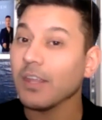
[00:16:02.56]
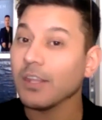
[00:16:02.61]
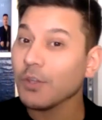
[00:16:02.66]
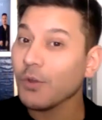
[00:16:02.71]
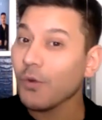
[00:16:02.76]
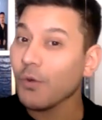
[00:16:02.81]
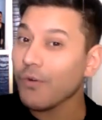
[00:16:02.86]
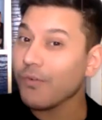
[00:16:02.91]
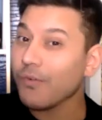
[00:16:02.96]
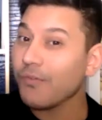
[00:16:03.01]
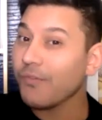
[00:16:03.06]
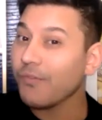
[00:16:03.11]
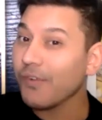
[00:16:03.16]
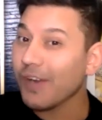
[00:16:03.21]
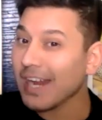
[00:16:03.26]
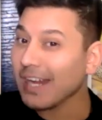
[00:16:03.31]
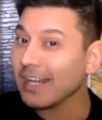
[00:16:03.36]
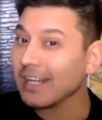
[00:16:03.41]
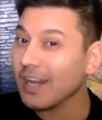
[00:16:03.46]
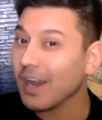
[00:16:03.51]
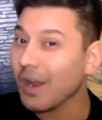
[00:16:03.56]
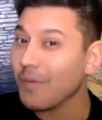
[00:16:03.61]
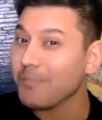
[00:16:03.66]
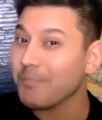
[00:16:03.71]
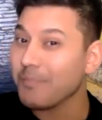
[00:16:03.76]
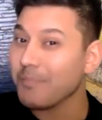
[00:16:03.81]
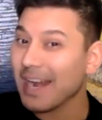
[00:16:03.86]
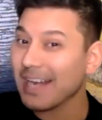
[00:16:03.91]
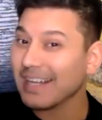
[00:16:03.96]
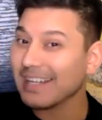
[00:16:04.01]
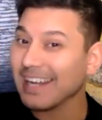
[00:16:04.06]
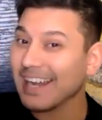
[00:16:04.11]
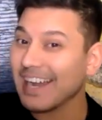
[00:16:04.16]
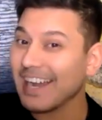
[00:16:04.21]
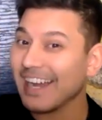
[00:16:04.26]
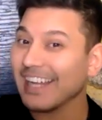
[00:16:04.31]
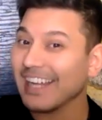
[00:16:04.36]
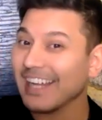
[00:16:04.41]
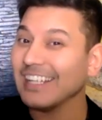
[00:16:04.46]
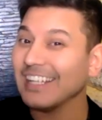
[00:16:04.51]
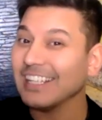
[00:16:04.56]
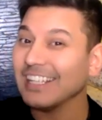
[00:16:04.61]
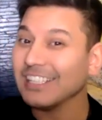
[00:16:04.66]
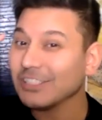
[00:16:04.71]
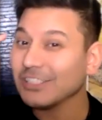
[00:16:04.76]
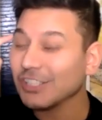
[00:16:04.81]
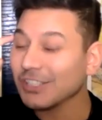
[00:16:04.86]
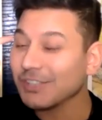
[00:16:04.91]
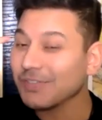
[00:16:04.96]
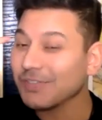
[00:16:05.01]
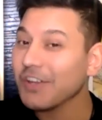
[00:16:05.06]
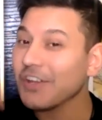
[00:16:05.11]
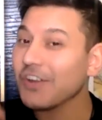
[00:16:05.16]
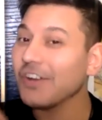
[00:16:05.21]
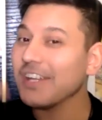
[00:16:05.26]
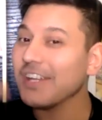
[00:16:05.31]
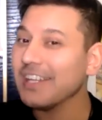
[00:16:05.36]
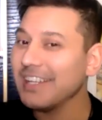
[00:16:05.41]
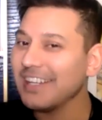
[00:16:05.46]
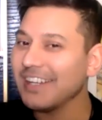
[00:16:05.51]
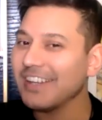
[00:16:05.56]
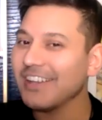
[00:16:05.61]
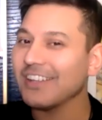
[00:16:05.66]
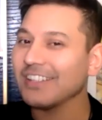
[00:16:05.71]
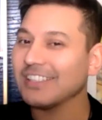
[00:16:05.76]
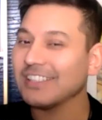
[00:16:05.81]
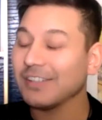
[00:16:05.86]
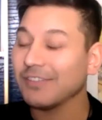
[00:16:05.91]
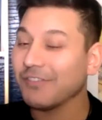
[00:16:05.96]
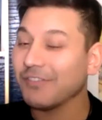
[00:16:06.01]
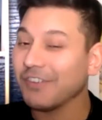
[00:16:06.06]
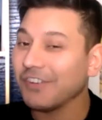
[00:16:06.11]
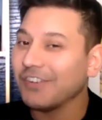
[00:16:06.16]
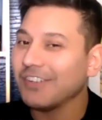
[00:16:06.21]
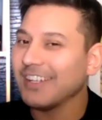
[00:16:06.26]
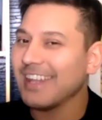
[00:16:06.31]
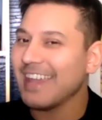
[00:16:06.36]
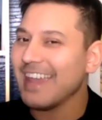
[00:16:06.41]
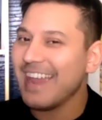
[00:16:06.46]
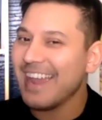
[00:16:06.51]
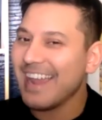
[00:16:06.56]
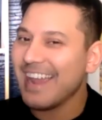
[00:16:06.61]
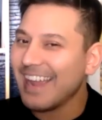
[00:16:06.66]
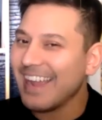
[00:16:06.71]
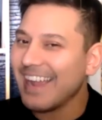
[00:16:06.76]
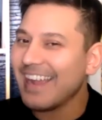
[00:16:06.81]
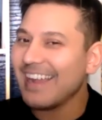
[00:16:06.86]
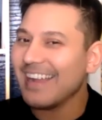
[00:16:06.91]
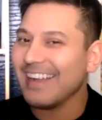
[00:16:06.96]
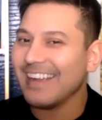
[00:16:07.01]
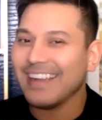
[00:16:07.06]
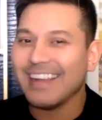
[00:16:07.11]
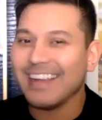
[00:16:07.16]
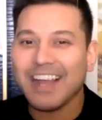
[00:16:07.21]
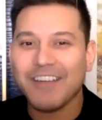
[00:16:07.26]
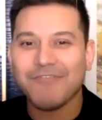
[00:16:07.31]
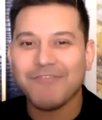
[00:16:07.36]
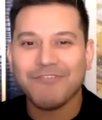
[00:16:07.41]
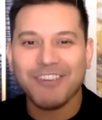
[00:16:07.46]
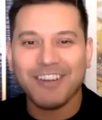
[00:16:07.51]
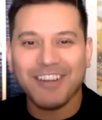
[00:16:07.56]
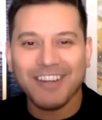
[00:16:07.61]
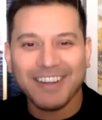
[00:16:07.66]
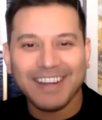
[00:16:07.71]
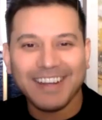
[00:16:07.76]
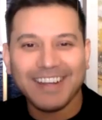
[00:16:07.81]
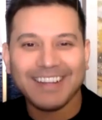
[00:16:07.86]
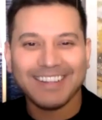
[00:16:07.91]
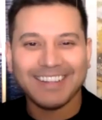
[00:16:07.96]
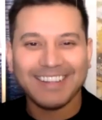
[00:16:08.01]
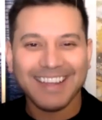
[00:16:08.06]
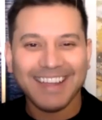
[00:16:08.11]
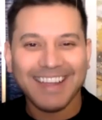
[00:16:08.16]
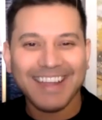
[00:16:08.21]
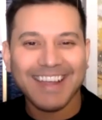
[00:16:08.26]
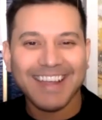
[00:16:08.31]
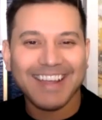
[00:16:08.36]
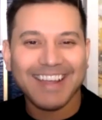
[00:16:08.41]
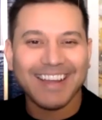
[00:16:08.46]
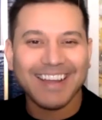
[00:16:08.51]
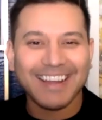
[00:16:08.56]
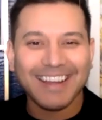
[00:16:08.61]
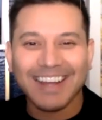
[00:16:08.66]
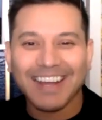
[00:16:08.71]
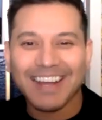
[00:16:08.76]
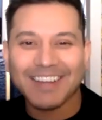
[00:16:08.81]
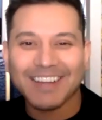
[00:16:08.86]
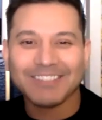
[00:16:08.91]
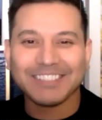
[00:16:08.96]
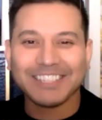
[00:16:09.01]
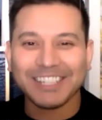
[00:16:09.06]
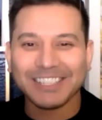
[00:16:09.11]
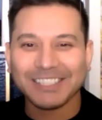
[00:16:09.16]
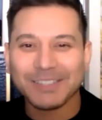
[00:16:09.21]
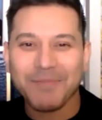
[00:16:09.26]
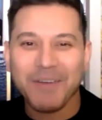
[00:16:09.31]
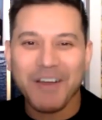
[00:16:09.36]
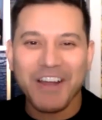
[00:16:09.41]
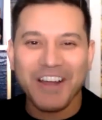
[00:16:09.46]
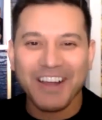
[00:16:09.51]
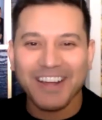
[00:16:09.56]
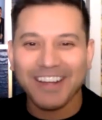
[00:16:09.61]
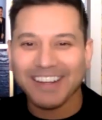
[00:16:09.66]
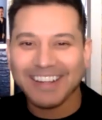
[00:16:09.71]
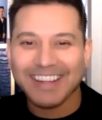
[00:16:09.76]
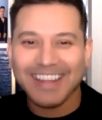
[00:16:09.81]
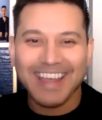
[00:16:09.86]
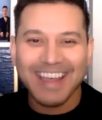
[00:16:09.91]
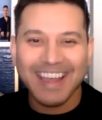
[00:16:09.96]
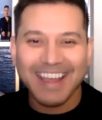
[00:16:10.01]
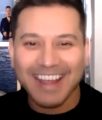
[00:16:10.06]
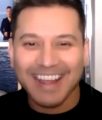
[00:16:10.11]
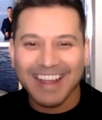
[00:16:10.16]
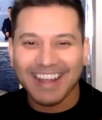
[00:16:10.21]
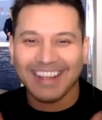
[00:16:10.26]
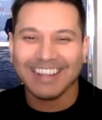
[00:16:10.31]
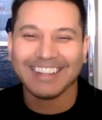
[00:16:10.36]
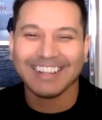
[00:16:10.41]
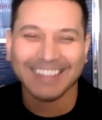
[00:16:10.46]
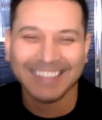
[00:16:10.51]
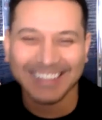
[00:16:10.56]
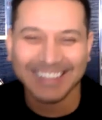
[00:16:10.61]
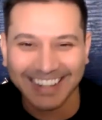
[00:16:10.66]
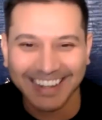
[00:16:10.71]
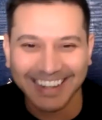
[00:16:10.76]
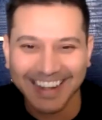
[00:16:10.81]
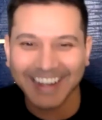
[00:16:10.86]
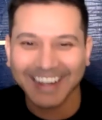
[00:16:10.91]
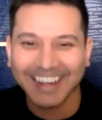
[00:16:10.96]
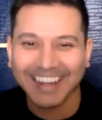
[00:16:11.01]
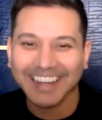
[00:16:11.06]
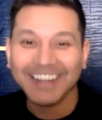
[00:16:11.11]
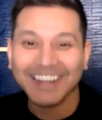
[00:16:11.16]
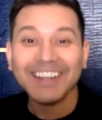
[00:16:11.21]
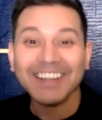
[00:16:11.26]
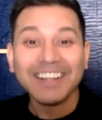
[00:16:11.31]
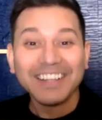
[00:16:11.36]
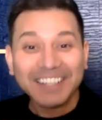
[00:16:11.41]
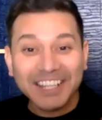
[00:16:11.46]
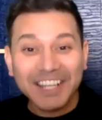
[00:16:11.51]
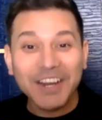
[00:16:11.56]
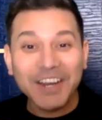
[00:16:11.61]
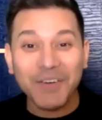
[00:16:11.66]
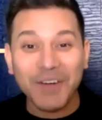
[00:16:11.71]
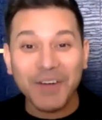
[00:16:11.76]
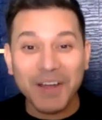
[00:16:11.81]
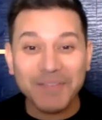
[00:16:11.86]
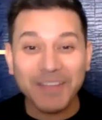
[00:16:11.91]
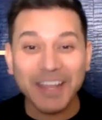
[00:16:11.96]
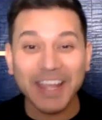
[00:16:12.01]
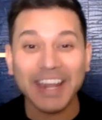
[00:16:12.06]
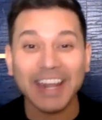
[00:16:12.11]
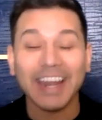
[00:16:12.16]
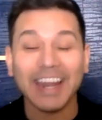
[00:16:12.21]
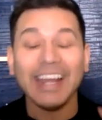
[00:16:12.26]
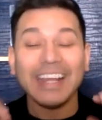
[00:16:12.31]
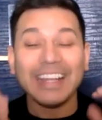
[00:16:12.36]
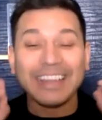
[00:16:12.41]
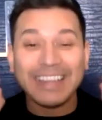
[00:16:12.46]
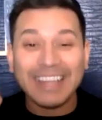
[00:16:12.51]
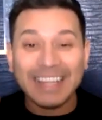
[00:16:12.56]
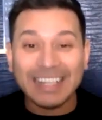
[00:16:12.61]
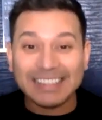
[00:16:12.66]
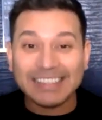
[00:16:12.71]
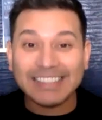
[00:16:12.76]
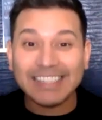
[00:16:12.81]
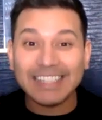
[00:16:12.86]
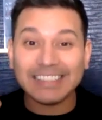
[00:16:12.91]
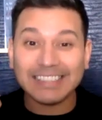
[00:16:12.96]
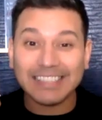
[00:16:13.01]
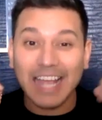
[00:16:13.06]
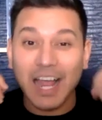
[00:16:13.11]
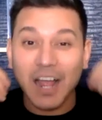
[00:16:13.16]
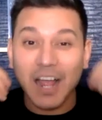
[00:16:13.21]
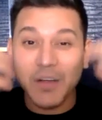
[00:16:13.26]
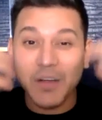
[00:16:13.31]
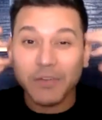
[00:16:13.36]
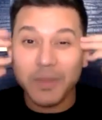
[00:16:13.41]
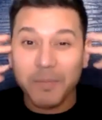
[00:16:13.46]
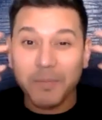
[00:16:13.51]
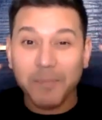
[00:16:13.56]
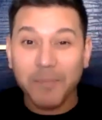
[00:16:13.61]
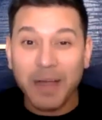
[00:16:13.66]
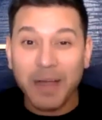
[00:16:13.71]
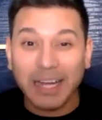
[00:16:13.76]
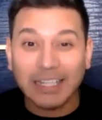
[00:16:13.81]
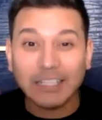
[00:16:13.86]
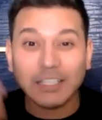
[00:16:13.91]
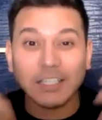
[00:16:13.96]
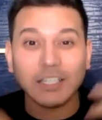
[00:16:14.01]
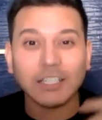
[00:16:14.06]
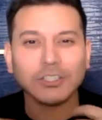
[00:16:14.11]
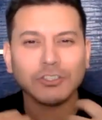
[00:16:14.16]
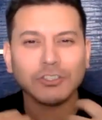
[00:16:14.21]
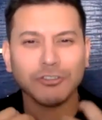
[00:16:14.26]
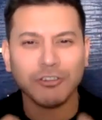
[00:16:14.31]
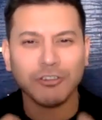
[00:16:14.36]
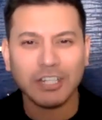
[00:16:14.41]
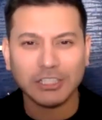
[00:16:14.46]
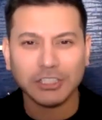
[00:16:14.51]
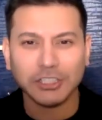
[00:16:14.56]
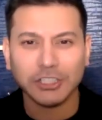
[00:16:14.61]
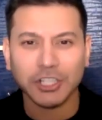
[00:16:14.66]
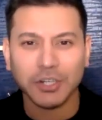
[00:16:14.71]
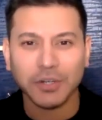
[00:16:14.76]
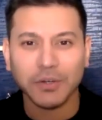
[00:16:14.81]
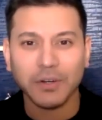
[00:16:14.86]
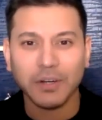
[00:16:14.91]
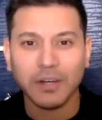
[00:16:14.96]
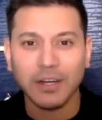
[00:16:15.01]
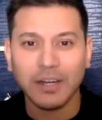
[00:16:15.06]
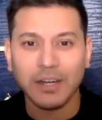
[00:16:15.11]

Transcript: You will find a bad guy just for your ego to feel, yeah, I'm right. Yeah, I'm so smart. Yeah. You know what I mean? This is how the mind tricks you.